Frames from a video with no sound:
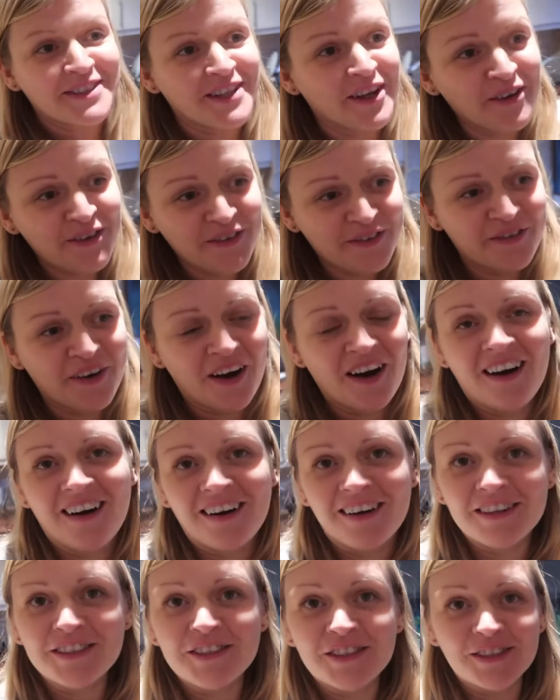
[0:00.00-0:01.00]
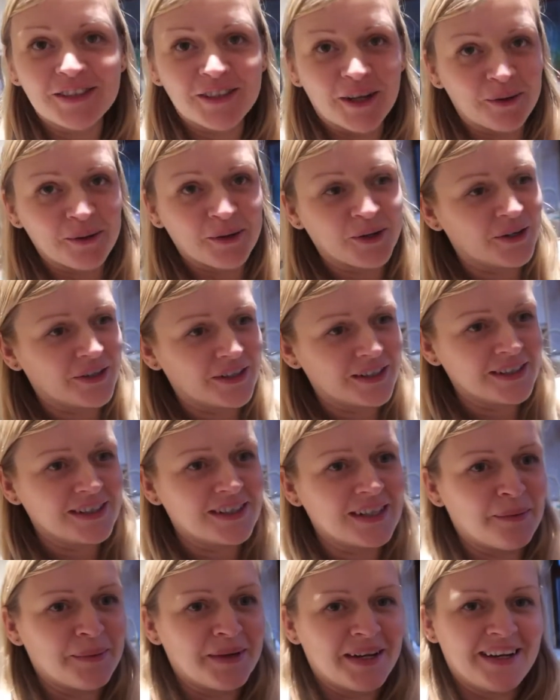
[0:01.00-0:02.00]
So far, so
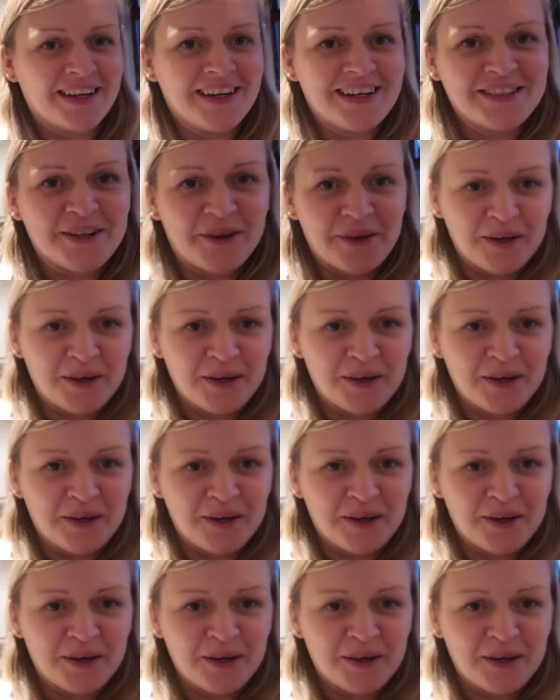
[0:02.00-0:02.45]
good. I mean, it's